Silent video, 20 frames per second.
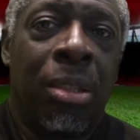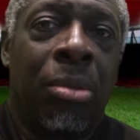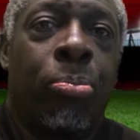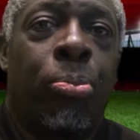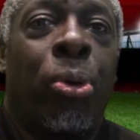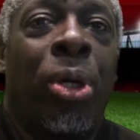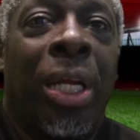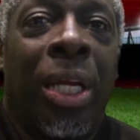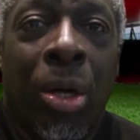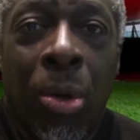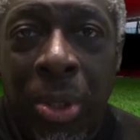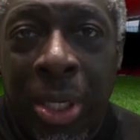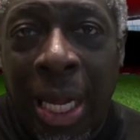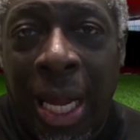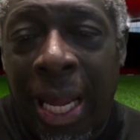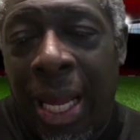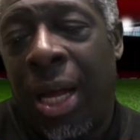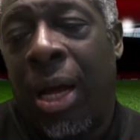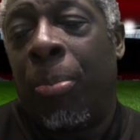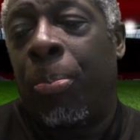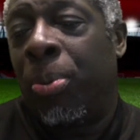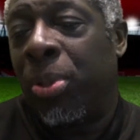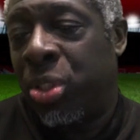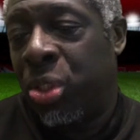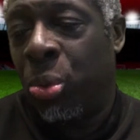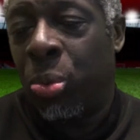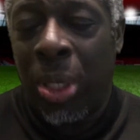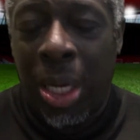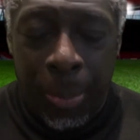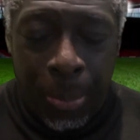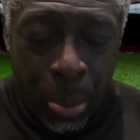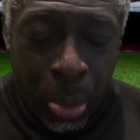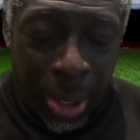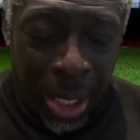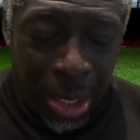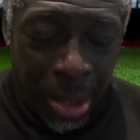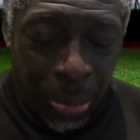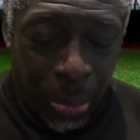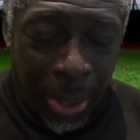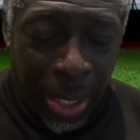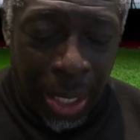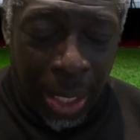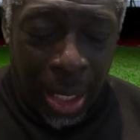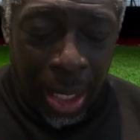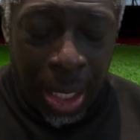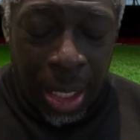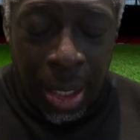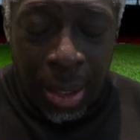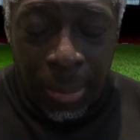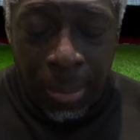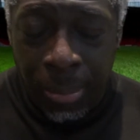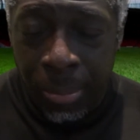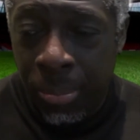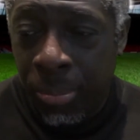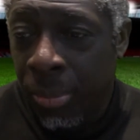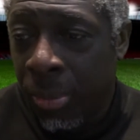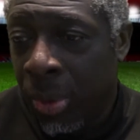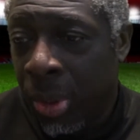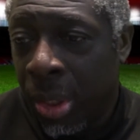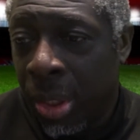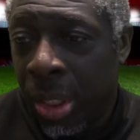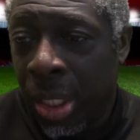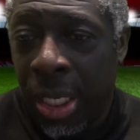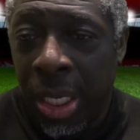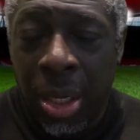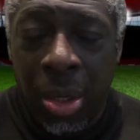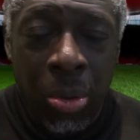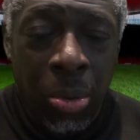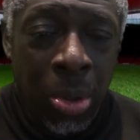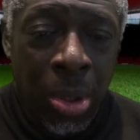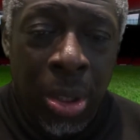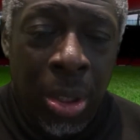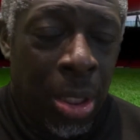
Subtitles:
pretty okay up until that point where, you've